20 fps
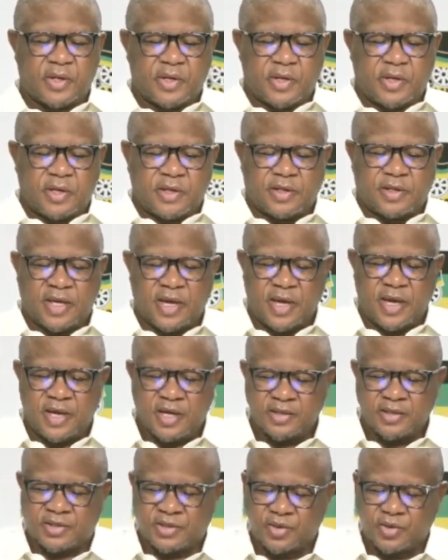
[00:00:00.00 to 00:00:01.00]
The
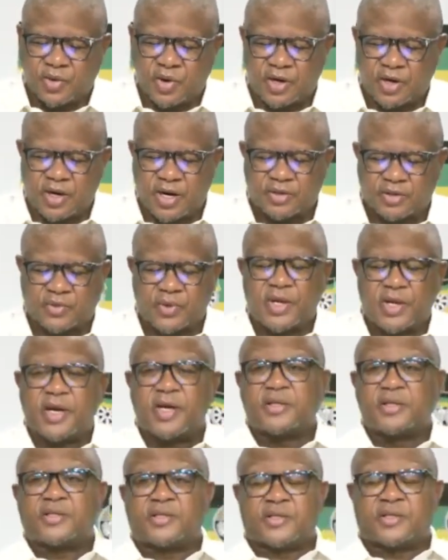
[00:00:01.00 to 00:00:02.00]
ANC
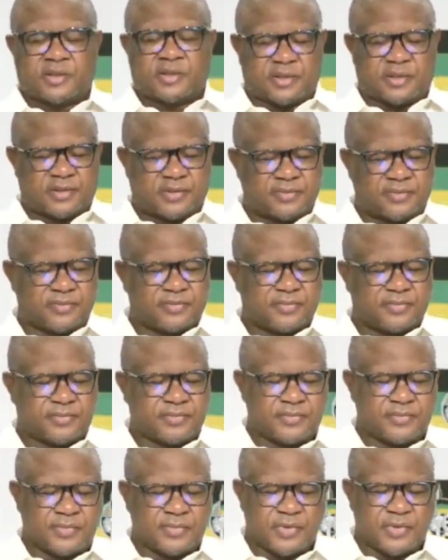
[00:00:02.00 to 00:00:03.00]
congratulates
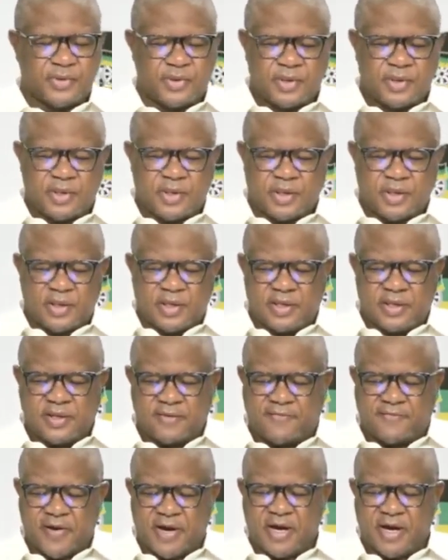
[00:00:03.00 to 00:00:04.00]
the
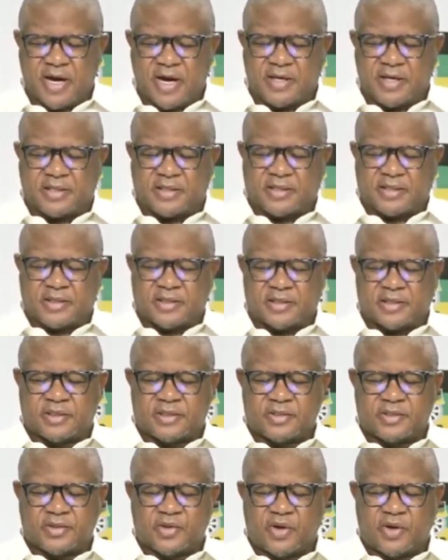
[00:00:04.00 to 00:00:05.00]
vanguard
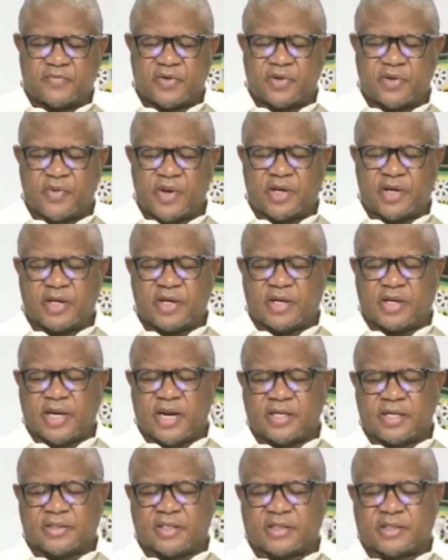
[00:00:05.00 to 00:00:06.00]
of the working
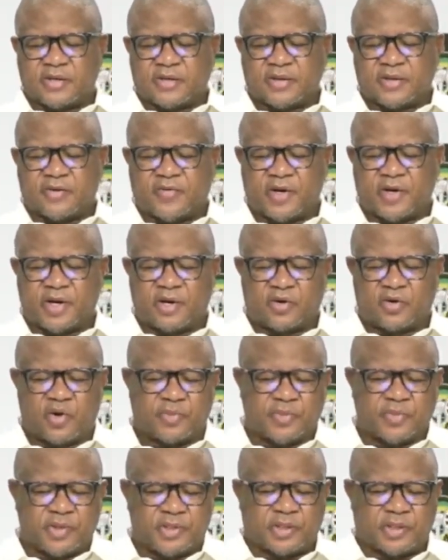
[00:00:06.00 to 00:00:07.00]
class, the South African
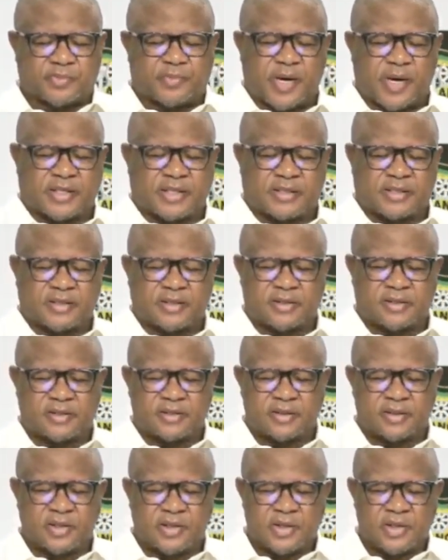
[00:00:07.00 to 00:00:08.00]
Communist Party,
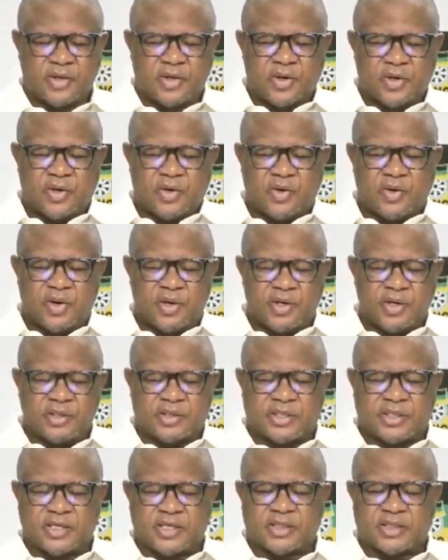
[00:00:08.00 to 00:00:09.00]
on its
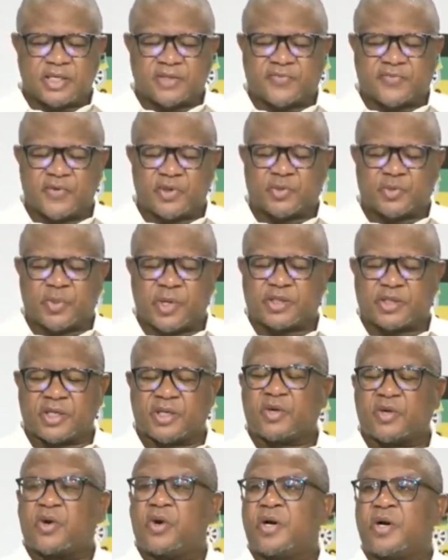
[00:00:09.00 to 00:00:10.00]
successful Special
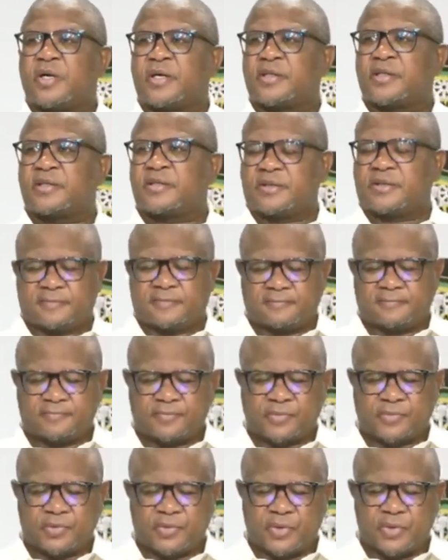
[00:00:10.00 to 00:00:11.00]
Congress.
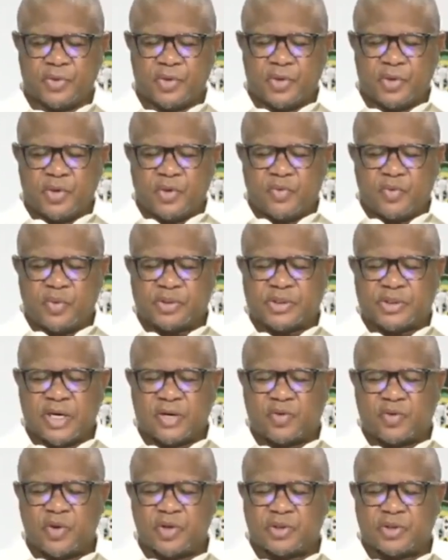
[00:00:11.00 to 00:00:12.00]
We shall
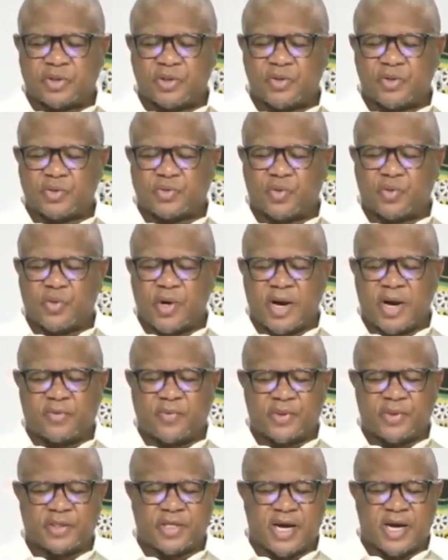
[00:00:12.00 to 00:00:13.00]
continue to work
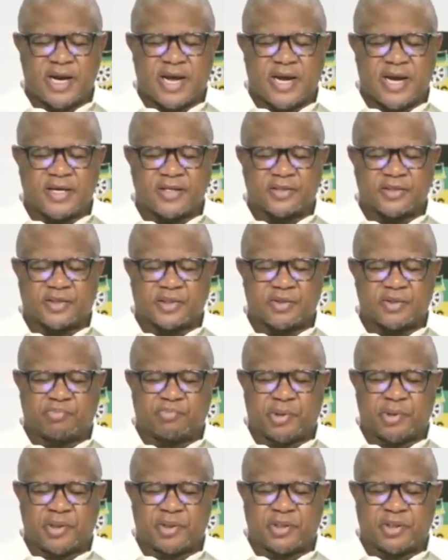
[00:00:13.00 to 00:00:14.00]
with the Alliance in
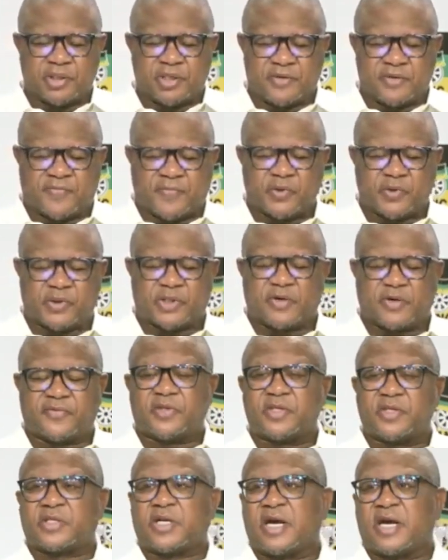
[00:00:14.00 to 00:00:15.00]
building the future of
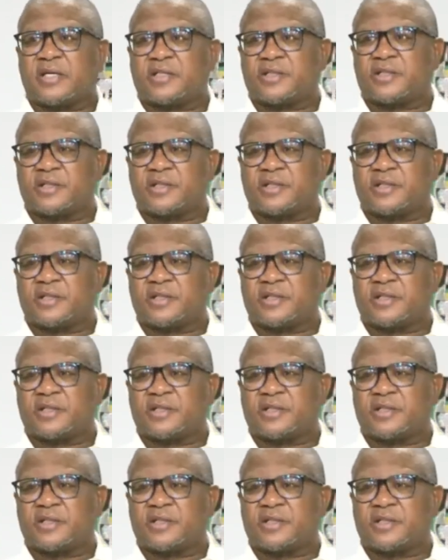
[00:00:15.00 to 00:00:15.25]
this country